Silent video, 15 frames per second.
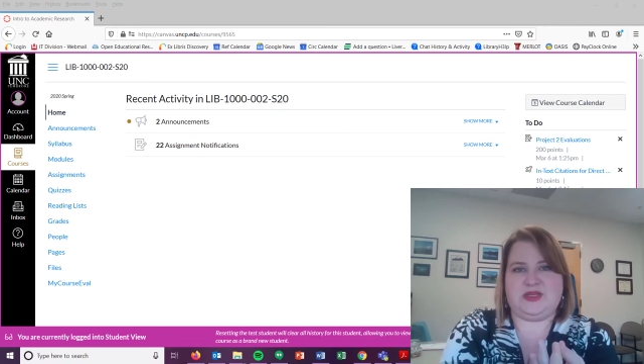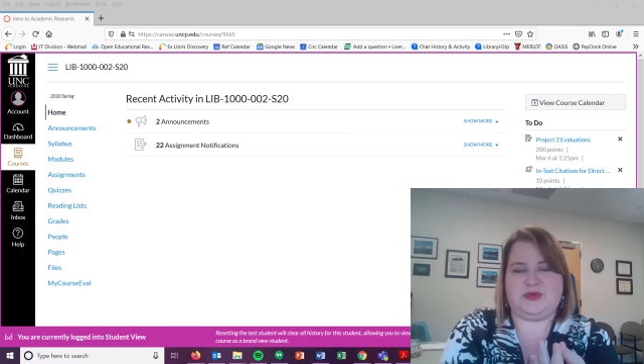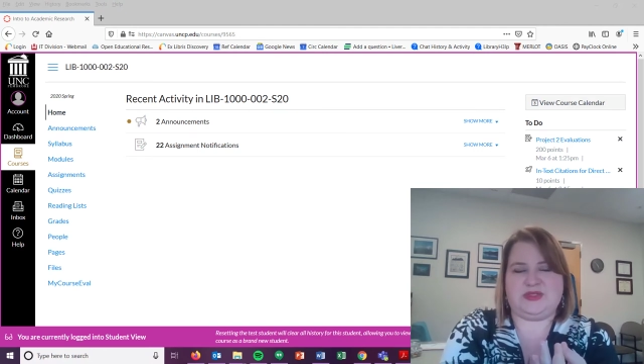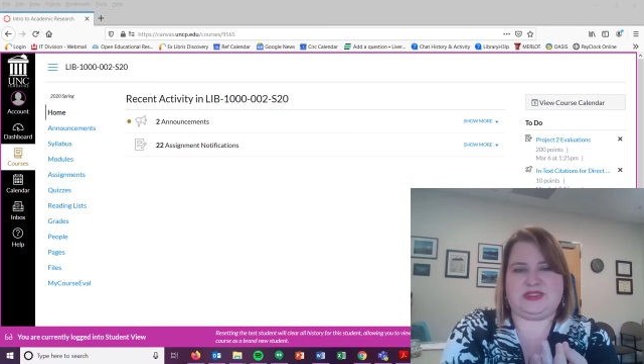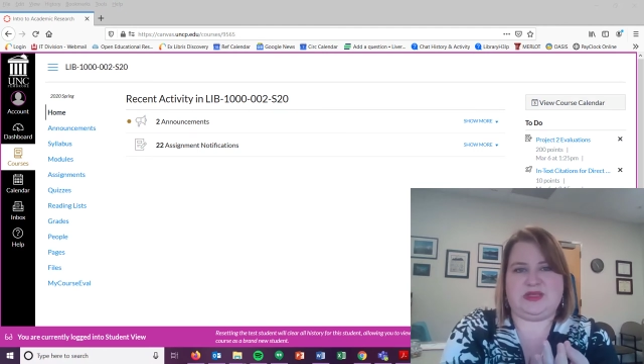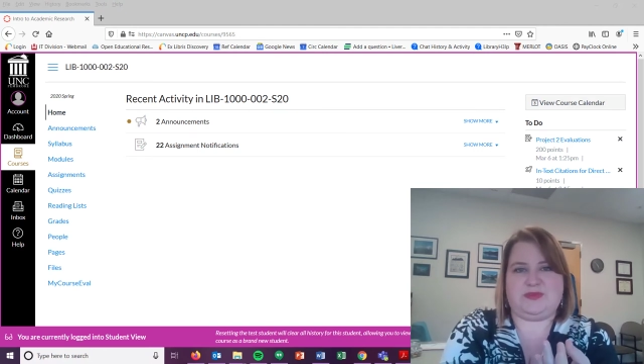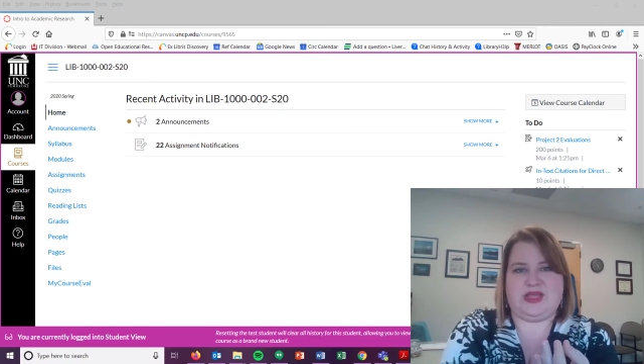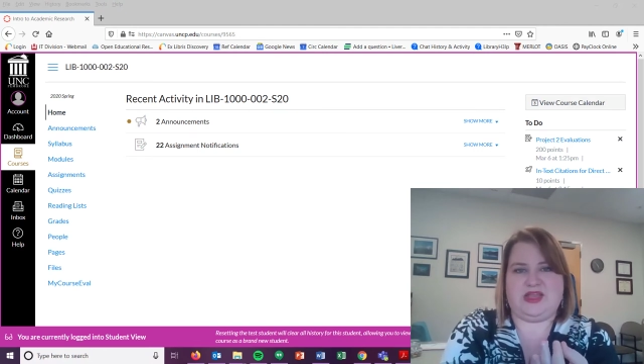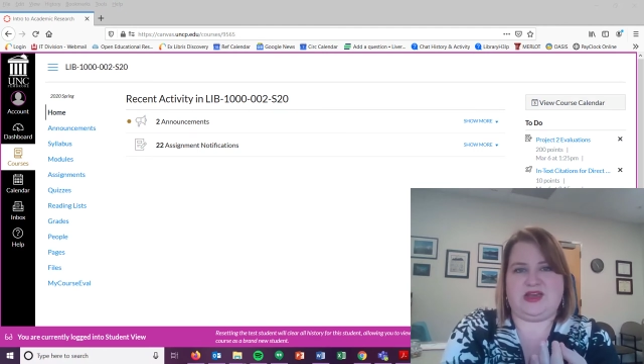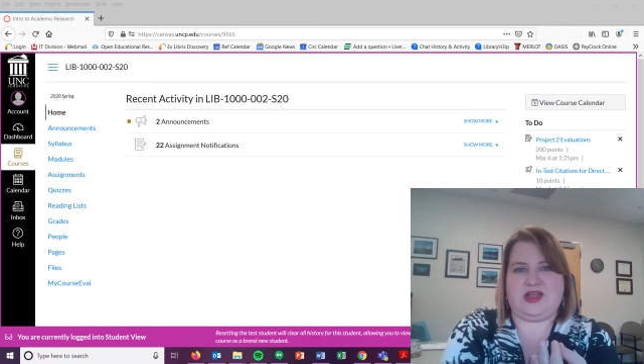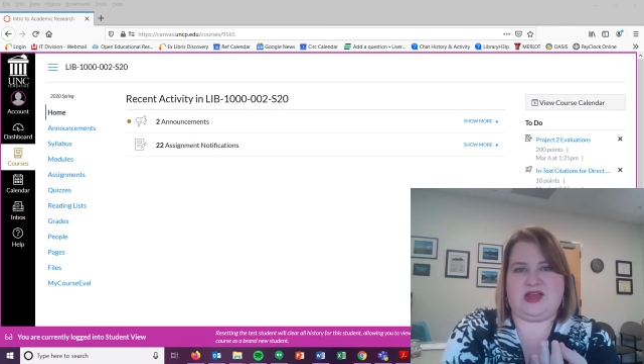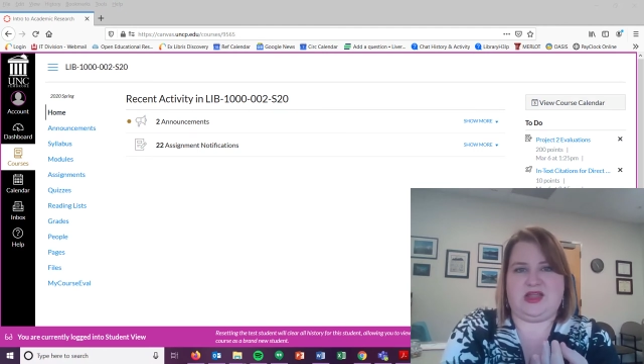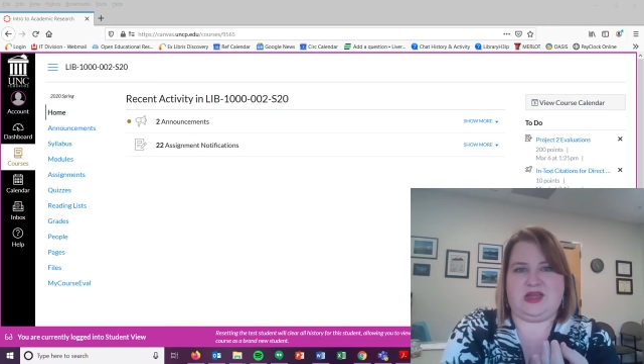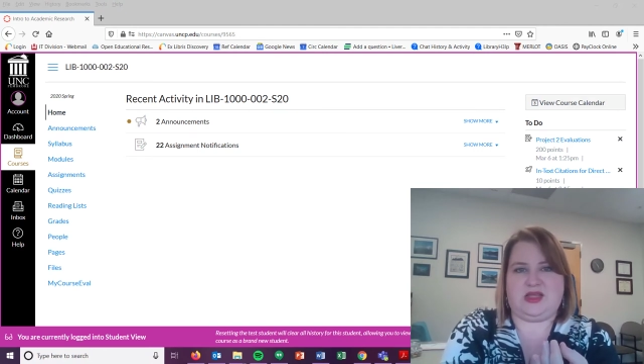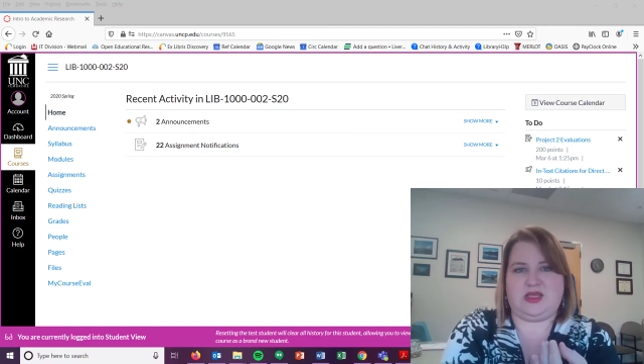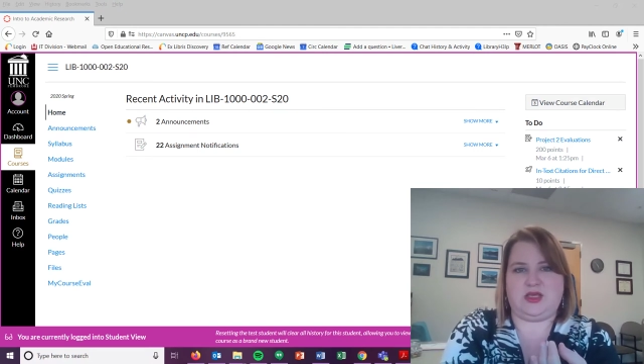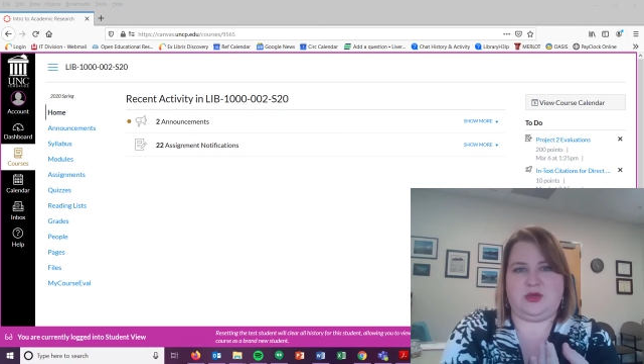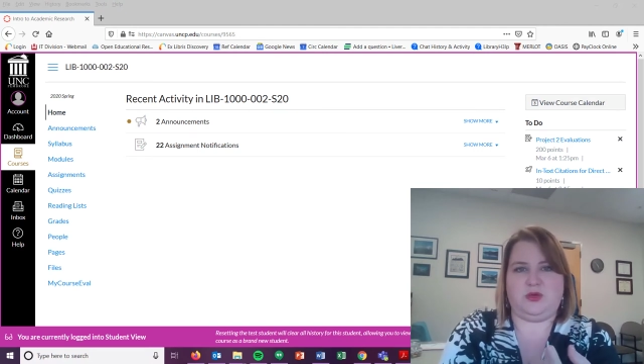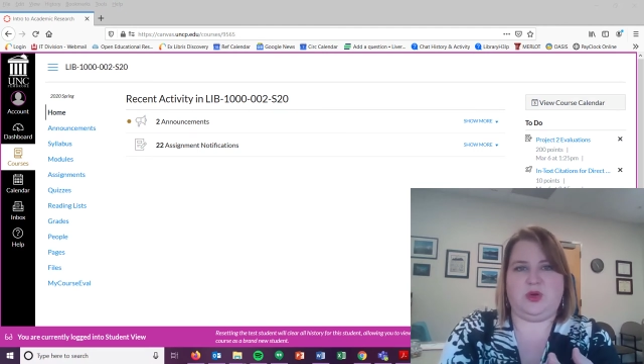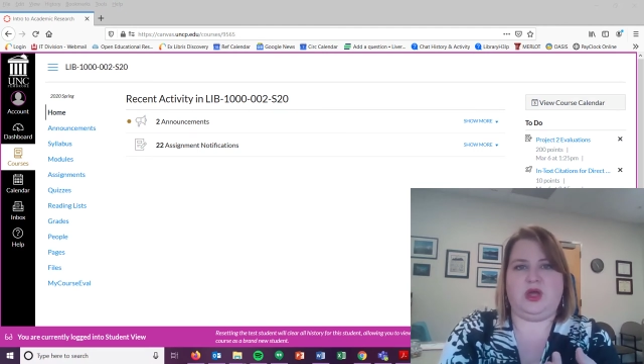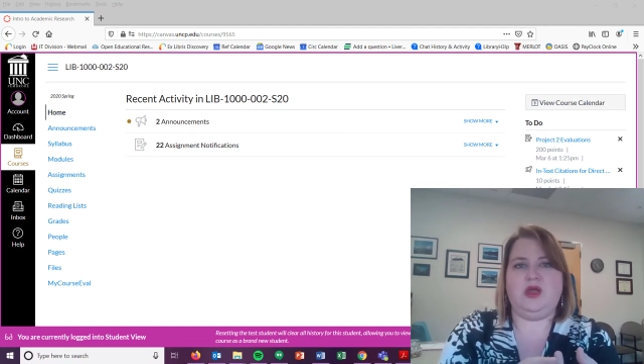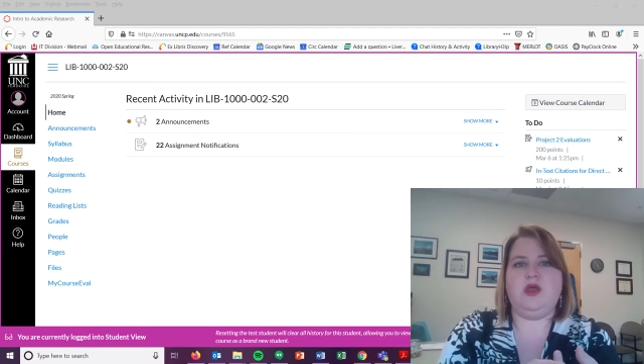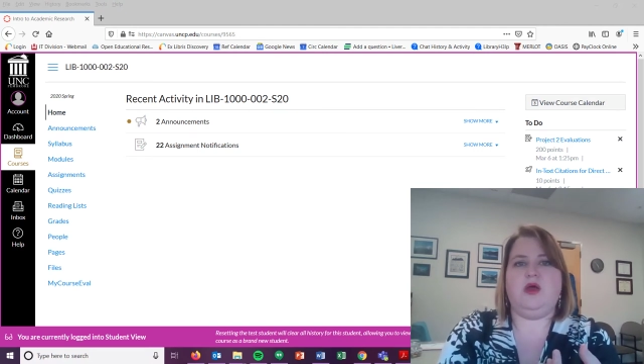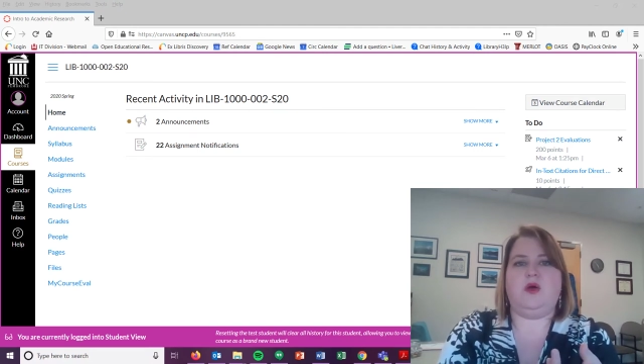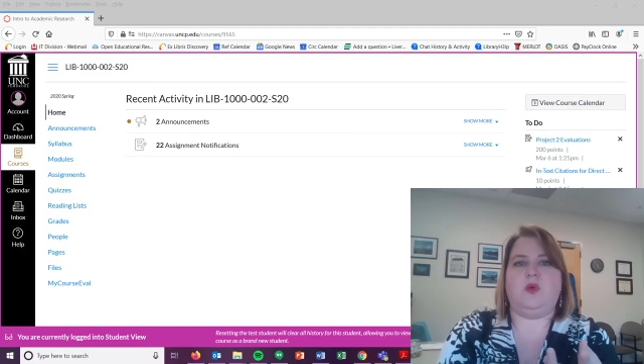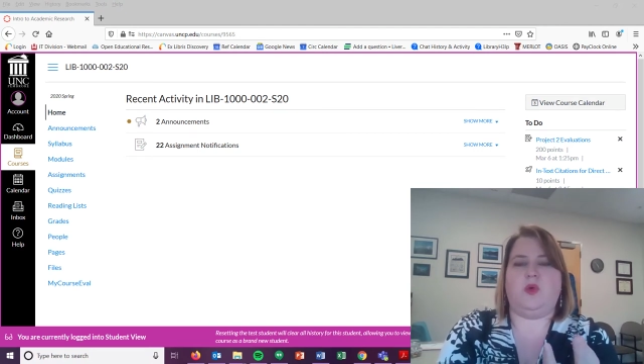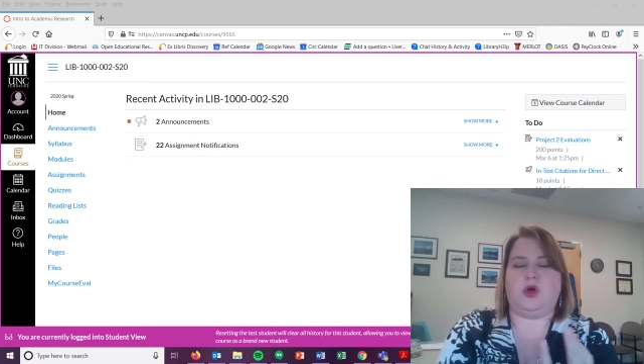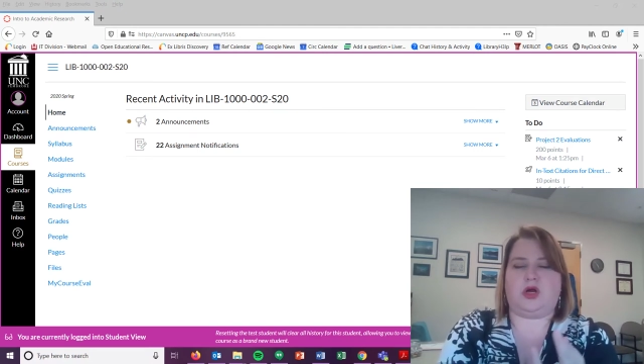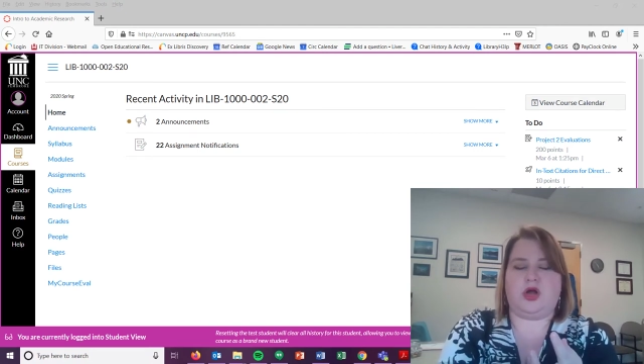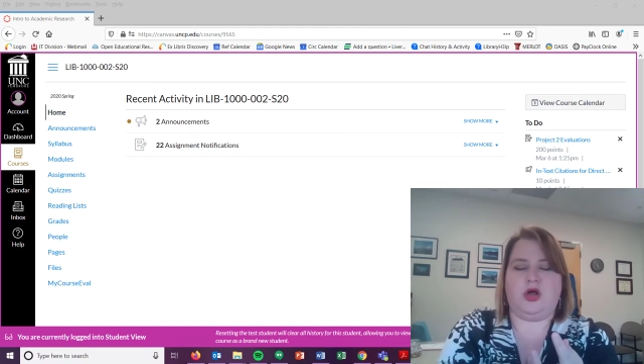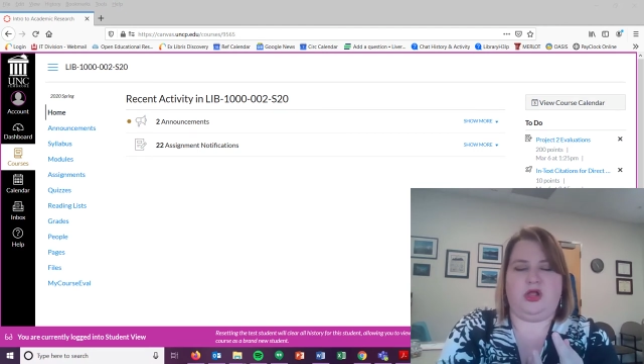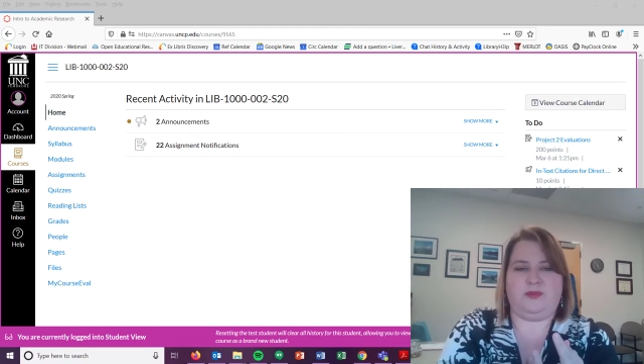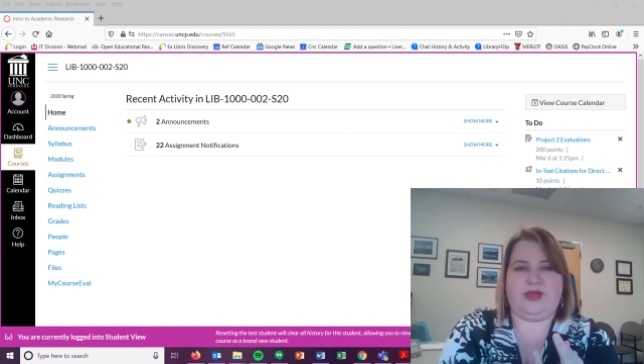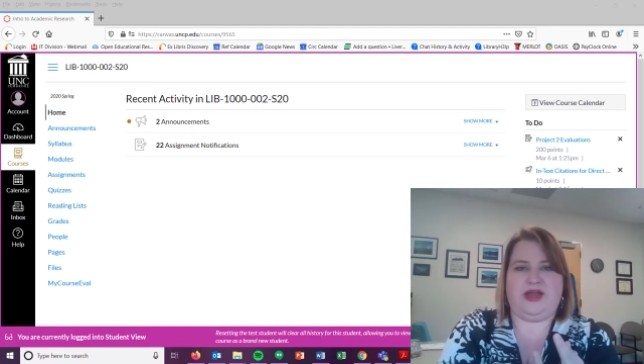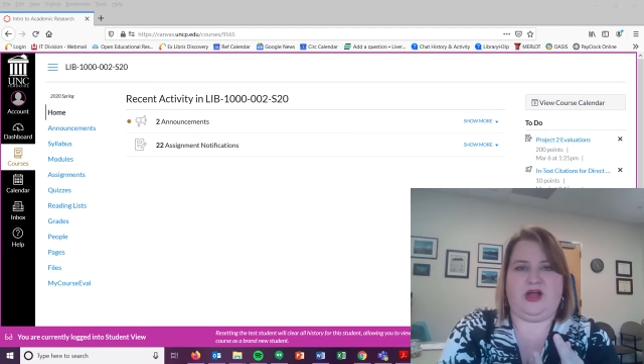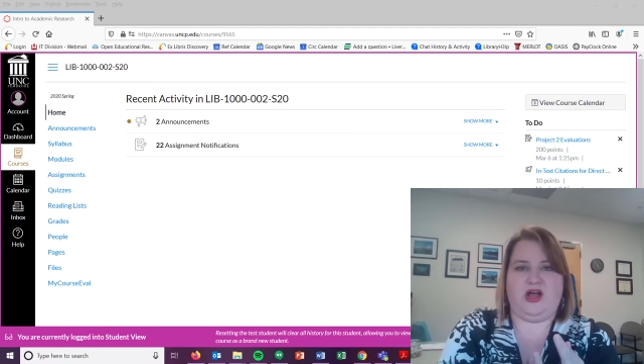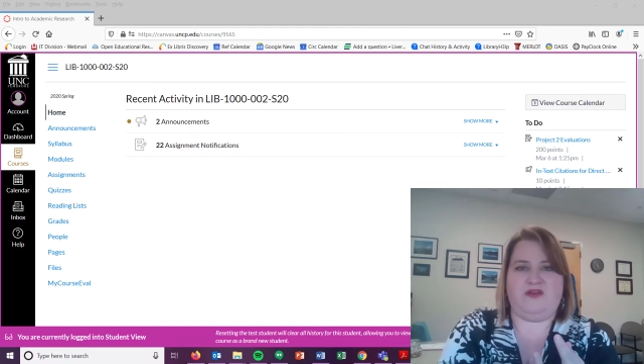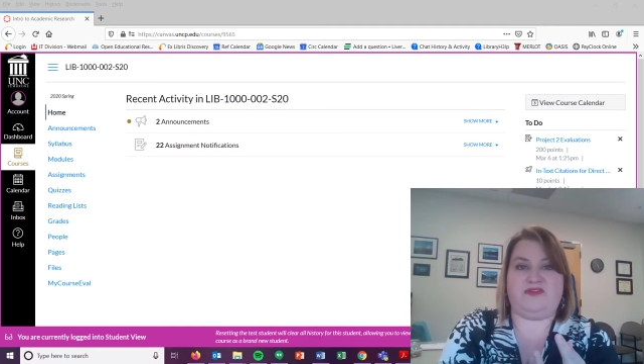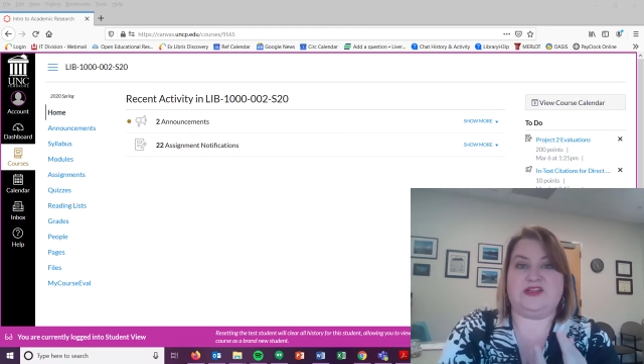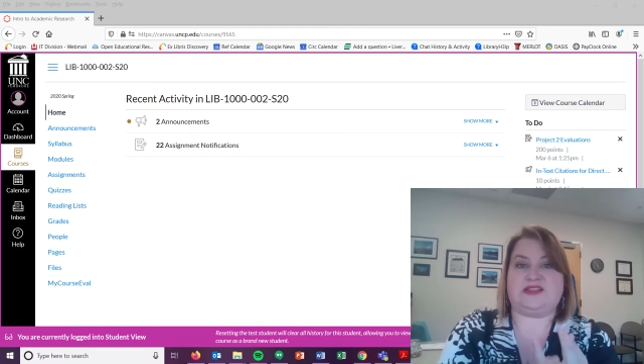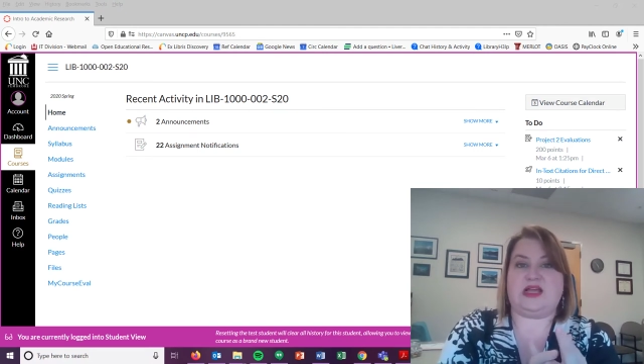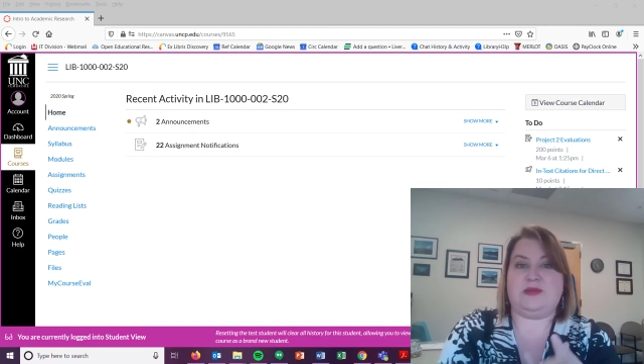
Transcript: uncp.edu or call my office.